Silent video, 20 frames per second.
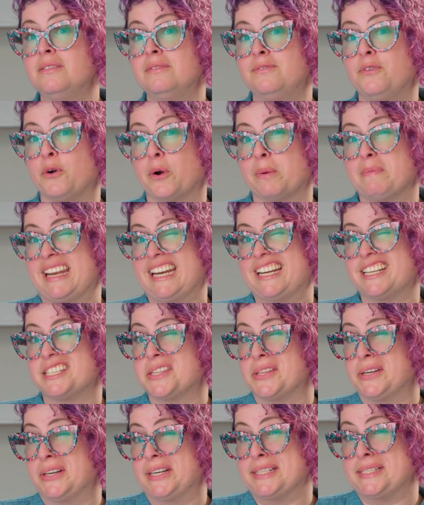4 minutes,
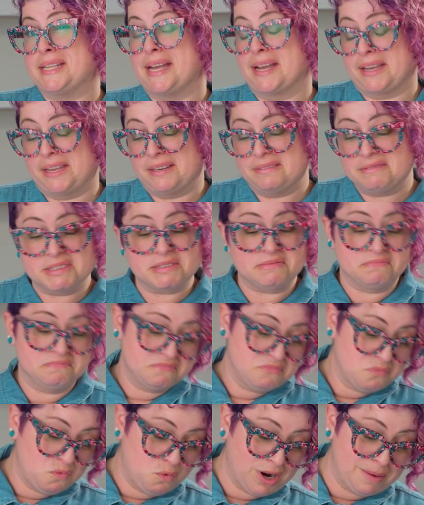30 seconds.
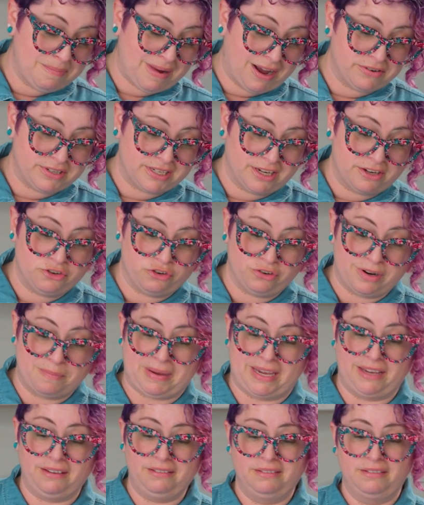We're about done
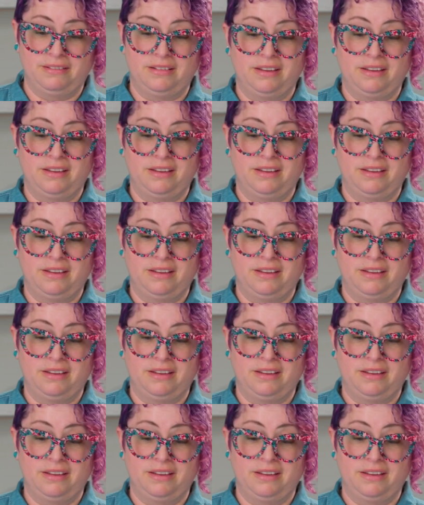dripping.